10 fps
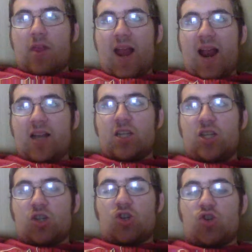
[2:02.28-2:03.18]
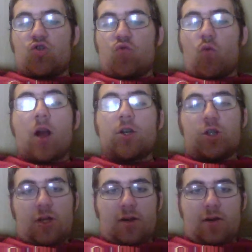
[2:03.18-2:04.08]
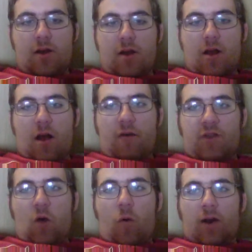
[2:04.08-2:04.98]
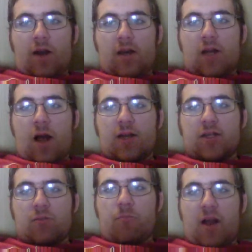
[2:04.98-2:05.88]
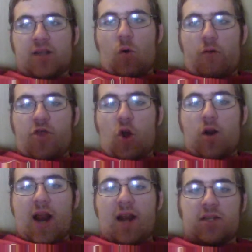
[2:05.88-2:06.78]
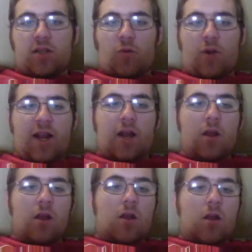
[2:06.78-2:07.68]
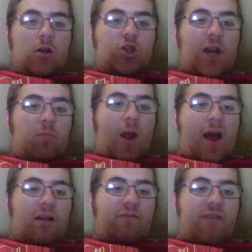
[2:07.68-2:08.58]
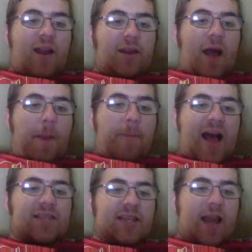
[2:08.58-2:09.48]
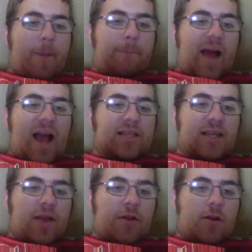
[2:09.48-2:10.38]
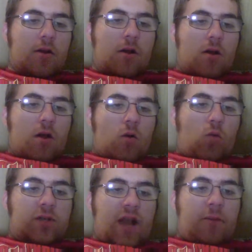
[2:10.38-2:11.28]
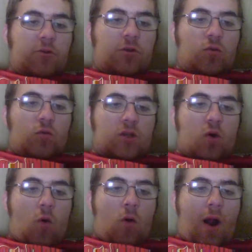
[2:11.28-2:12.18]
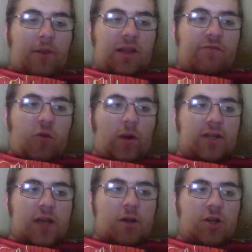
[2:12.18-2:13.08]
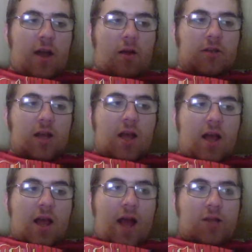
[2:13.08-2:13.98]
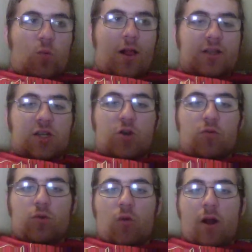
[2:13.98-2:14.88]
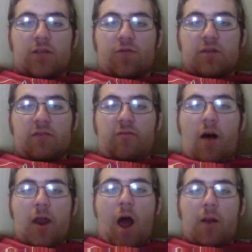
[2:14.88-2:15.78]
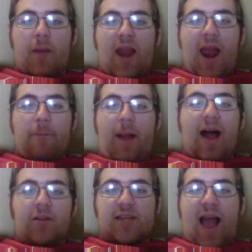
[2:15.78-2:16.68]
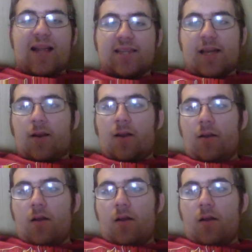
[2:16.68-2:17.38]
with a destruction of the Oregon Ducks by a score of 38-3. Jake Browning finally got the passing game back together, was able to score, I believe, 3 touchdowns, as well as huge runs from Savon Ahmed and Myles Gaskin.